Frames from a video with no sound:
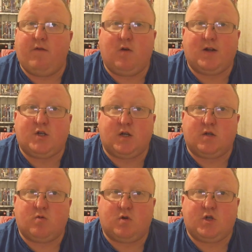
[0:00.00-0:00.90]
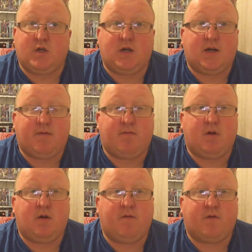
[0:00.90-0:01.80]
you had a chance to watch it yet?
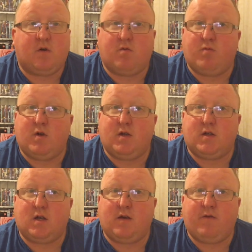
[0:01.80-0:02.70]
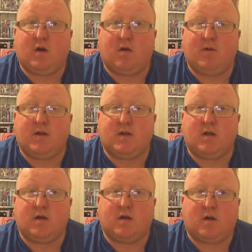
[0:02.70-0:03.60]
If so, please leave your comments in
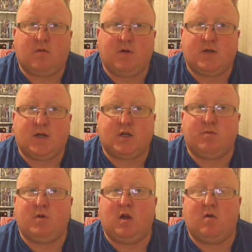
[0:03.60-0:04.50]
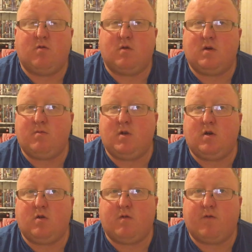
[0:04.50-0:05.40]
the comment section below and let me know
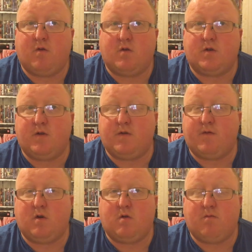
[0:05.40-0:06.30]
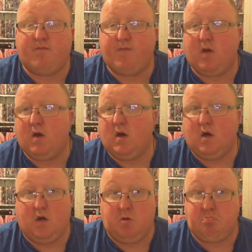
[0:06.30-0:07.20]
your thoughts of this film.
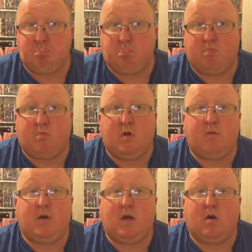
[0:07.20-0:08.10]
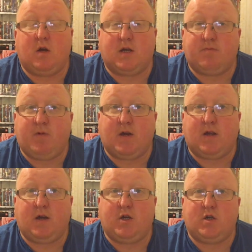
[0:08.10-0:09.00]
Did it meet your
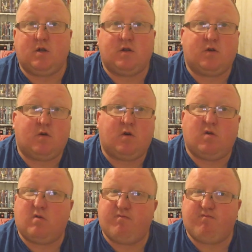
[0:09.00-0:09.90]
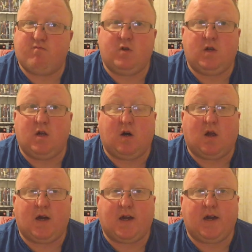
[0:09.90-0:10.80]
expectations, or did you not
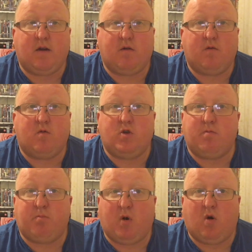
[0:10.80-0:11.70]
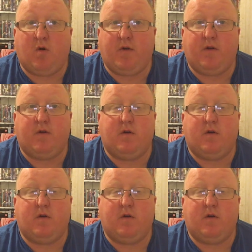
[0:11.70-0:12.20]
like it? Was it boring?